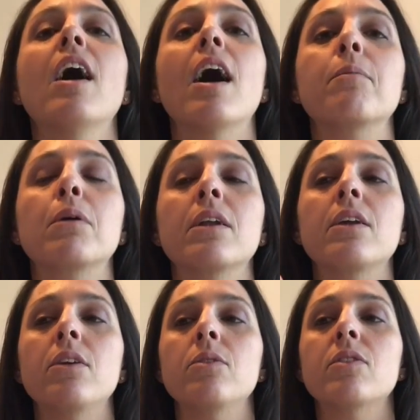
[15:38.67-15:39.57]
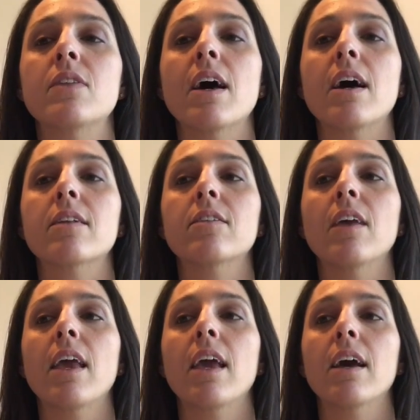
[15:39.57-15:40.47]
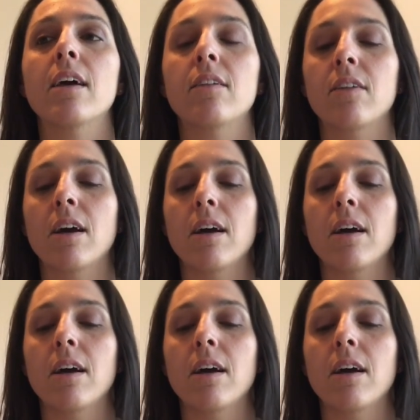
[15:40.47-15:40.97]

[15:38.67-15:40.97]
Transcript: I'm going to use that and